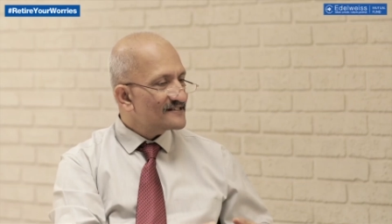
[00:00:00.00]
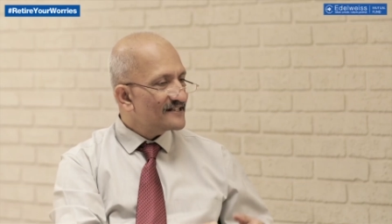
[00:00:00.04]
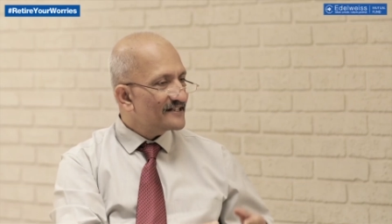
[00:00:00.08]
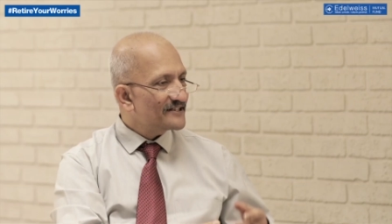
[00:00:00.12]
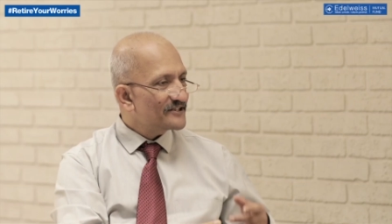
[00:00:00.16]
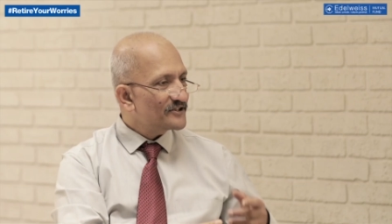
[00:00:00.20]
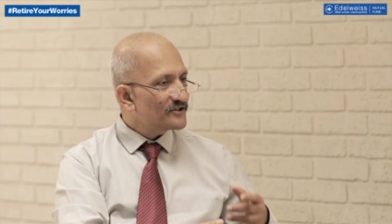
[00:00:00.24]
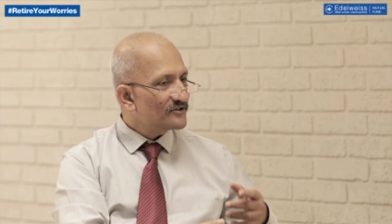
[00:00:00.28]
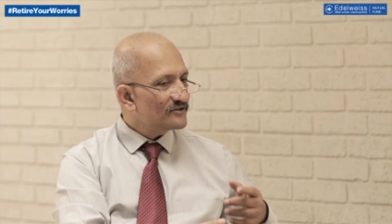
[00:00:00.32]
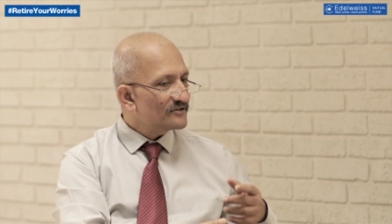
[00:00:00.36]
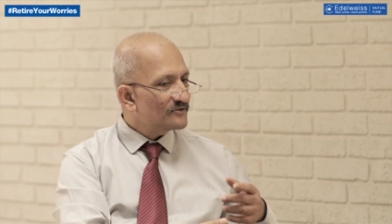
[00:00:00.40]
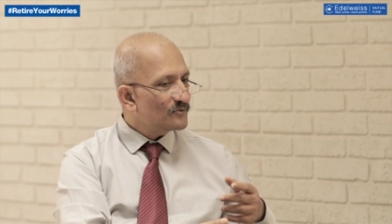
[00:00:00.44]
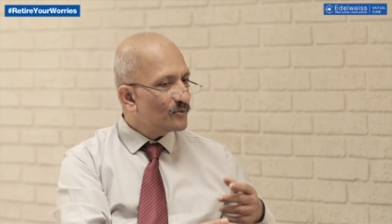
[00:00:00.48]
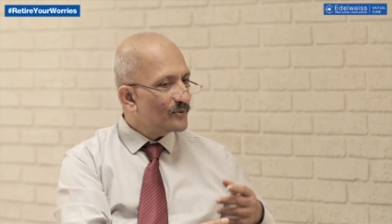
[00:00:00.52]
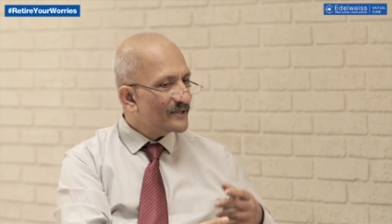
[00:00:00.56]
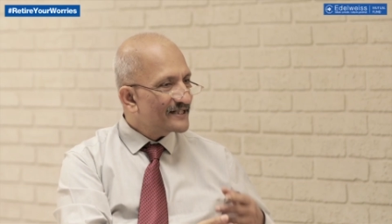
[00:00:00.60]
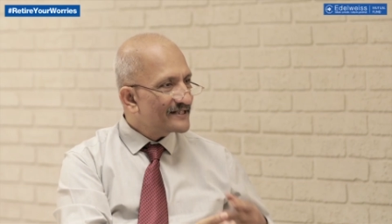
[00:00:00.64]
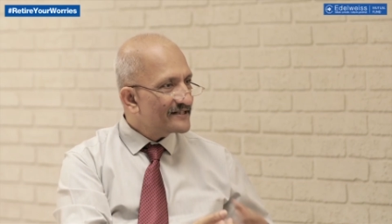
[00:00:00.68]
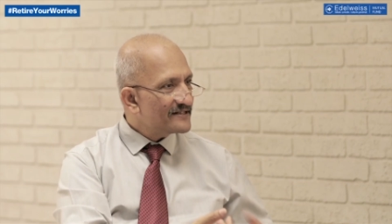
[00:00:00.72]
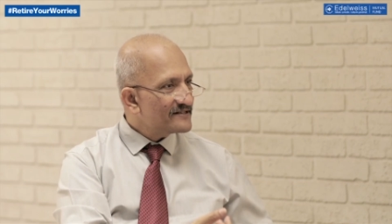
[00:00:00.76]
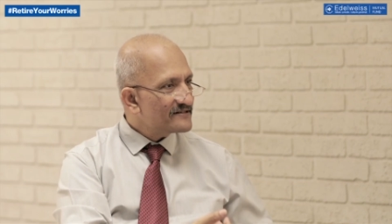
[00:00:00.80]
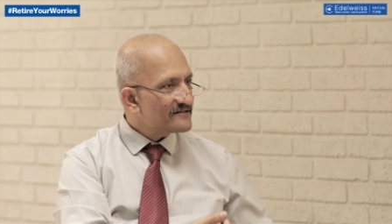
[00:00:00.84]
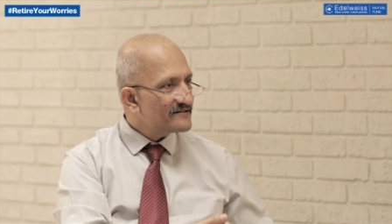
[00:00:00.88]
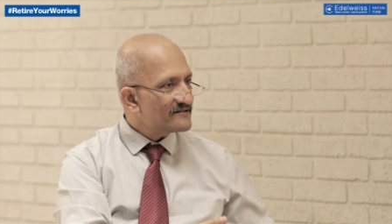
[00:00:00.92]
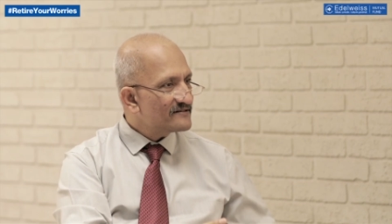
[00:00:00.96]
like your
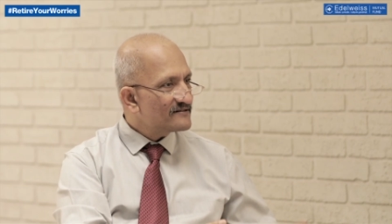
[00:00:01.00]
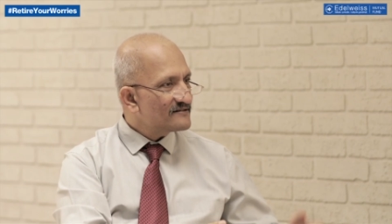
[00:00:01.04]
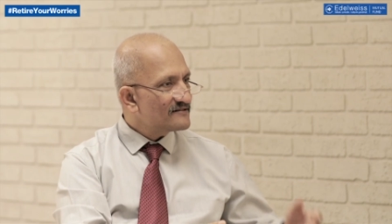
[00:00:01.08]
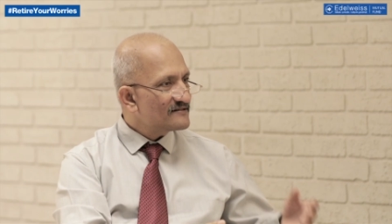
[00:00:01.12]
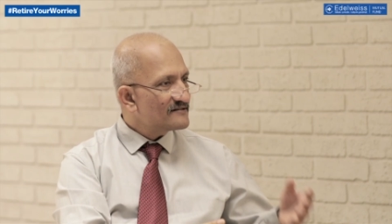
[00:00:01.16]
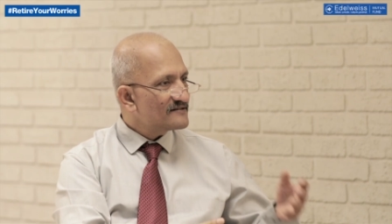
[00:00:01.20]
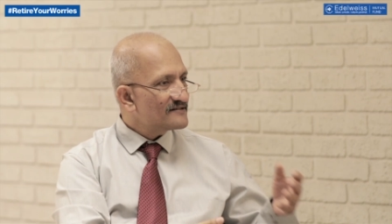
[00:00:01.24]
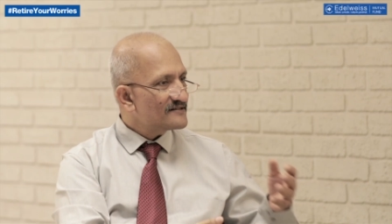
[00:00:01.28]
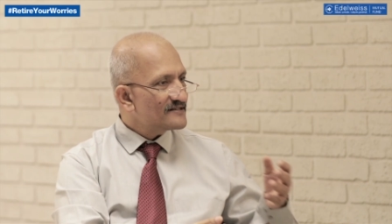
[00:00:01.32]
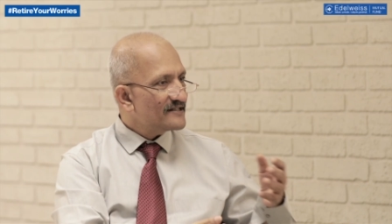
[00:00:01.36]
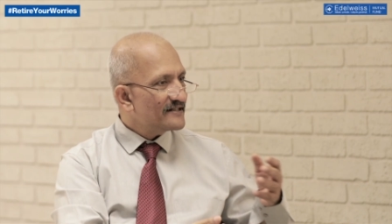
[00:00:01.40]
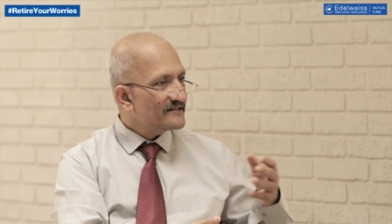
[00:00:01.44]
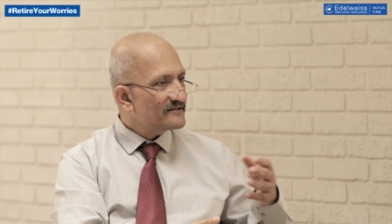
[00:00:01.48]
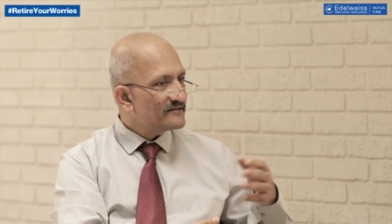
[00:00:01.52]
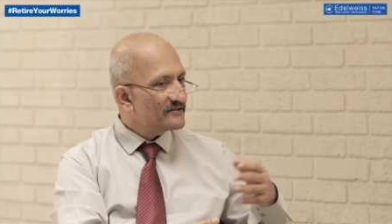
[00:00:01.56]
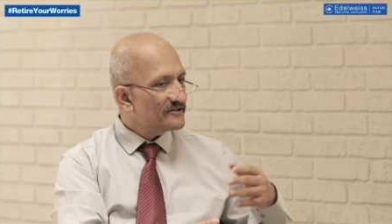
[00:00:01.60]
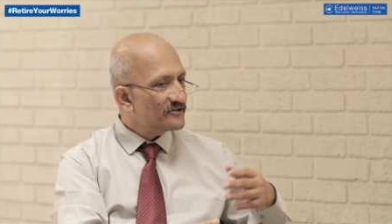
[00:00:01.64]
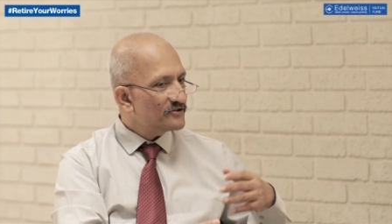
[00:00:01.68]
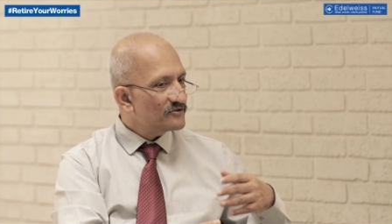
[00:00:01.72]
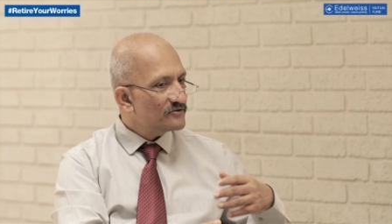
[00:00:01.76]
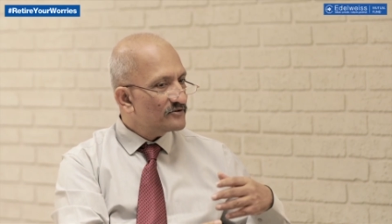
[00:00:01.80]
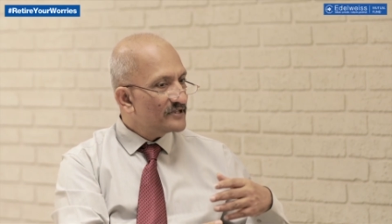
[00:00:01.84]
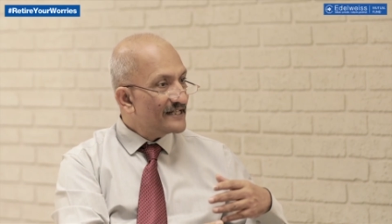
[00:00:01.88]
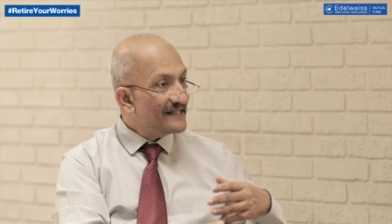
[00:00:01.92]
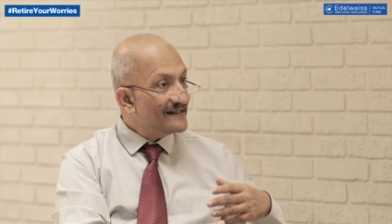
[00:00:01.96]
vacations and you know